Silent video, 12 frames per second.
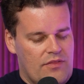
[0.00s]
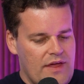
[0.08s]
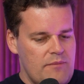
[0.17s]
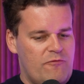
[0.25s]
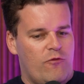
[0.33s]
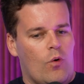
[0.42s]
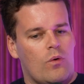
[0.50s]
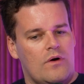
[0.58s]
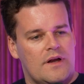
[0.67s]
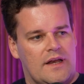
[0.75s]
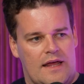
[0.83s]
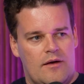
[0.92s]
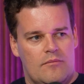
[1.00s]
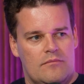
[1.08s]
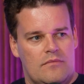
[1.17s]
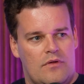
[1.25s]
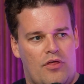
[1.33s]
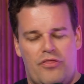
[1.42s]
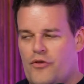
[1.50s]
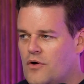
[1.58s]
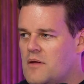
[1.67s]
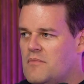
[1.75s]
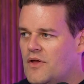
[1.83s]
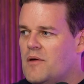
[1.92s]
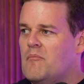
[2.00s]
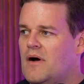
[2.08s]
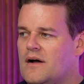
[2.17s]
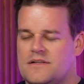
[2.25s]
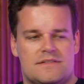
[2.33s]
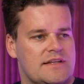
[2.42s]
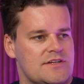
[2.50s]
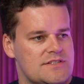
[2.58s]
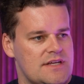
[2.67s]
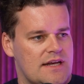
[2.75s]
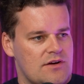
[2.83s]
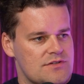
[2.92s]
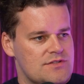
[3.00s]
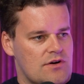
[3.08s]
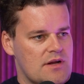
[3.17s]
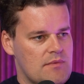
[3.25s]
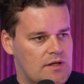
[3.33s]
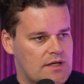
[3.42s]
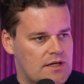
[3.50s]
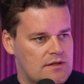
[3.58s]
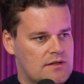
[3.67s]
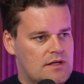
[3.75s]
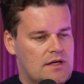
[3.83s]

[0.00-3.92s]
they forwarded him $30 million. They just said, here's $30 million.